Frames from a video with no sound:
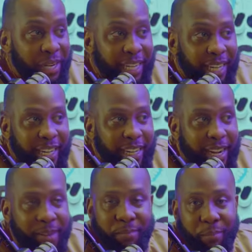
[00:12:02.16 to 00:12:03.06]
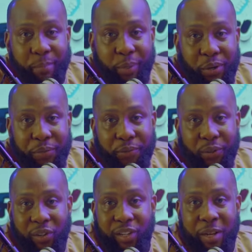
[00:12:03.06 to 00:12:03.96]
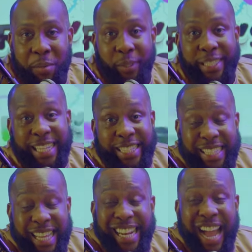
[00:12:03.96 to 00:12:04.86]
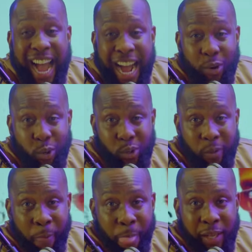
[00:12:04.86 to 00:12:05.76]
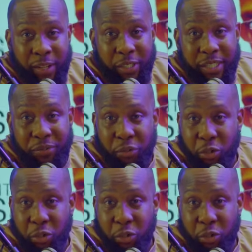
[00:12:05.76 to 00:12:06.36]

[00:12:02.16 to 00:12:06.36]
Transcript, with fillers: lean and beautiful, but she has to stay in that angle. Because if you